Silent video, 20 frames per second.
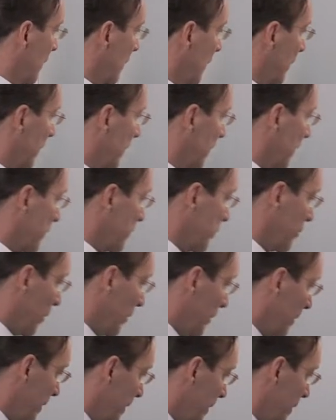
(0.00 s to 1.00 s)
We're here in
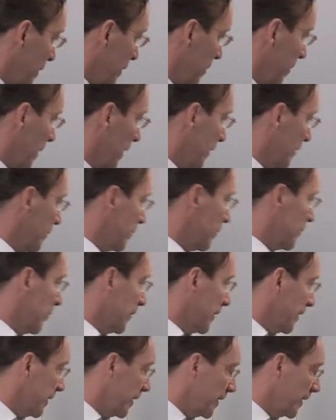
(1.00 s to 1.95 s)
Germany, so I have to talk in